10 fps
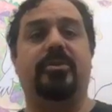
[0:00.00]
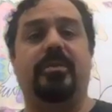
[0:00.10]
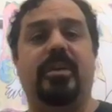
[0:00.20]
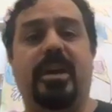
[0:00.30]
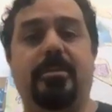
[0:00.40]
of
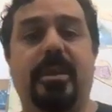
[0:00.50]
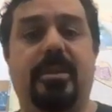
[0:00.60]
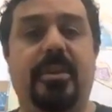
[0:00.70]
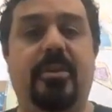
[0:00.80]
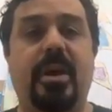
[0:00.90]
Academia
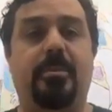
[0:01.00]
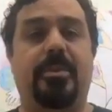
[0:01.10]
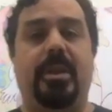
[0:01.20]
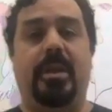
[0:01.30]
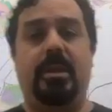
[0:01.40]
Theater
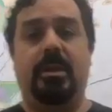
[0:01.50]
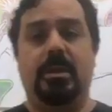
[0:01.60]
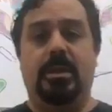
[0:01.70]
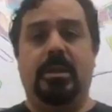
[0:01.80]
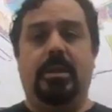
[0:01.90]
Company.
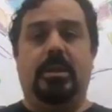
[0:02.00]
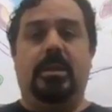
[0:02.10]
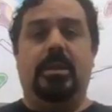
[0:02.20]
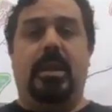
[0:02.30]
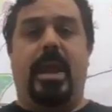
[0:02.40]

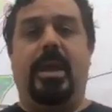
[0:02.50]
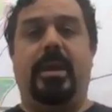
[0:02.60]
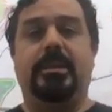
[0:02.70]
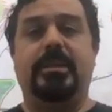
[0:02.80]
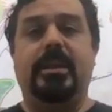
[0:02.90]

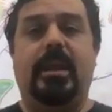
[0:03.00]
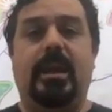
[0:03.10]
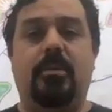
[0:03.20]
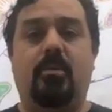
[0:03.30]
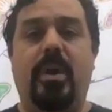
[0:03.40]
And
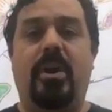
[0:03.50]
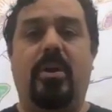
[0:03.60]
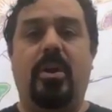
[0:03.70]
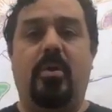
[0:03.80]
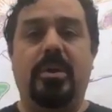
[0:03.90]
we are
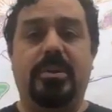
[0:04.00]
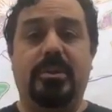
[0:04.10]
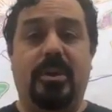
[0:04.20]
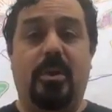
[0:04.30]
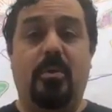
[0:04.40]
going to
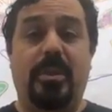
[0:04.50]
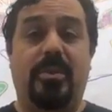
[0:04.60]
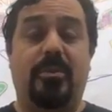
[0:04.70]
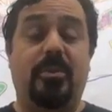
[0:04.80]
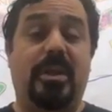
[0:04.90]
go
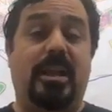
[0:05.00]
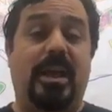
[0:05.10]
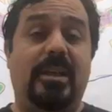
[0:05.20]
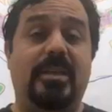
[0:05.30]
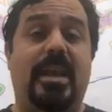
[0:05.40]
with through the
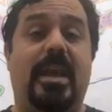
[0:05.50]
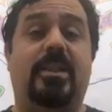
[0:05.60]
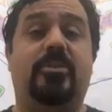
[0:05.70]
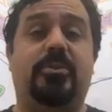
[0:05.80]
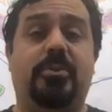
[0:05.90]
class the
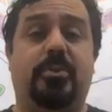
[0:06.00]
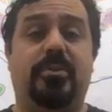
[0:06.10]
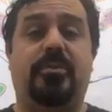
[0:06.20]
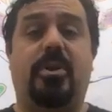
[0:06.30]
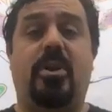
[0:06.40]
actor's
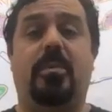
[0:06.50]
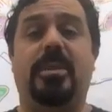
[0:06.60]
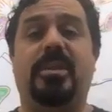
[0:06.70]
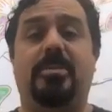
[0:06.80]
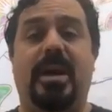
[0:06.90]
tools for
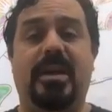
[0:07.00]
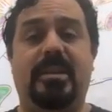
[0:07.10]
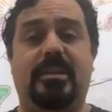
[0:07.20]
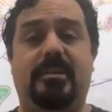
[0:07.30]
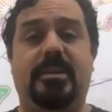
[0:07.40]
calming the
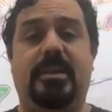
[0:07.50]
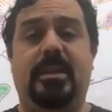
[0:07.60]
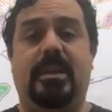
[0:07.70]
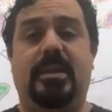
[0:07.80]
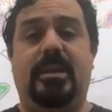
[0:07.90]
mind.
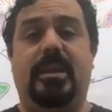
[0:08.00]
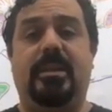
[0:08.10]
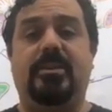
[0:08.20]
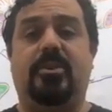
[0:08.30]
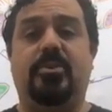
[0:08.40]
And
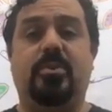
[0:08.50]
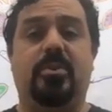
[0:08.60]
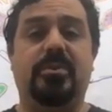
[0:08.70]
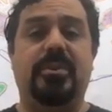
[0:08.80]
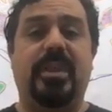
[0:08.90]
these are
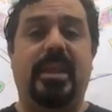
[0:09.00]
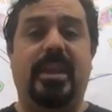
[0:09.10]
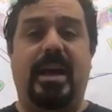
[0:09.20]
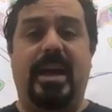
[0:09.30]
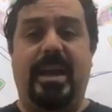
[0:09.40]
tools that
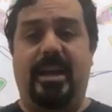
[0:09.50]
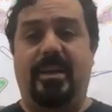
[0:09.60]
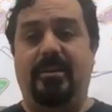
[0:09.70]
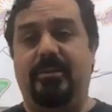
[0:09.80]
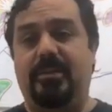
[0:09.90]
I
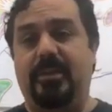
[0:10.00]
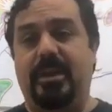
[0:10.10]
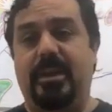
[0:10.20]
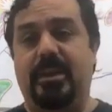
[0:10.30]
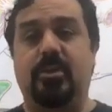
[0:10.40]
have
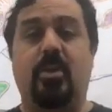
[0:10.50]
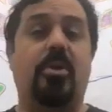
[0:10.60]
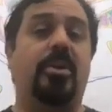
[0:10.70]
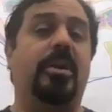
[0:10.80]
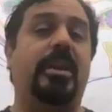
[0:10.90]

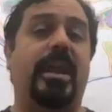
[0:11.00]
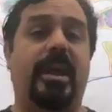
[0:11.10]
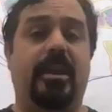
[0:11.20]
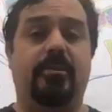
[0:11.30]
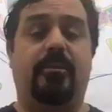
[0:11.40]
learned
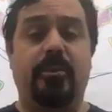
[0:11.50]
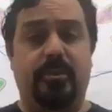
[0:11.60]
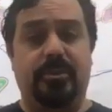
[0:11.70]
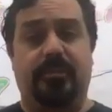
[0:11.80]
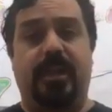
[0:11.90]
and
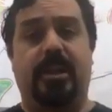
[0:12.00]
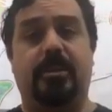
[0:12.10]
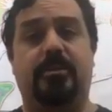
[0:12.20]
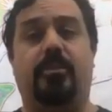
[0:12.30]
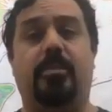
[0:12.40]
further
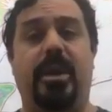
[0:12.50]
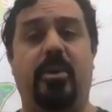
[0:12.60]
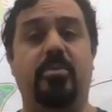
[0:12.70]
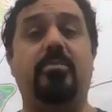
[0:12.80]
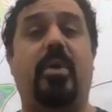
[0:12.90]
developed for my
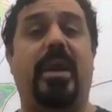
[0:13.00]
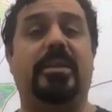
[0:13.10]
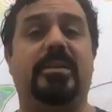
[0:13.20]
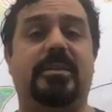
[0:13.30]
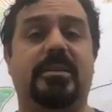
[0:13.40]
own
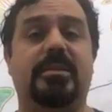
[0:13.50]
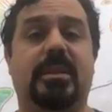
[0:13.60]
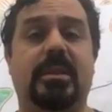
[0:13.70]
practices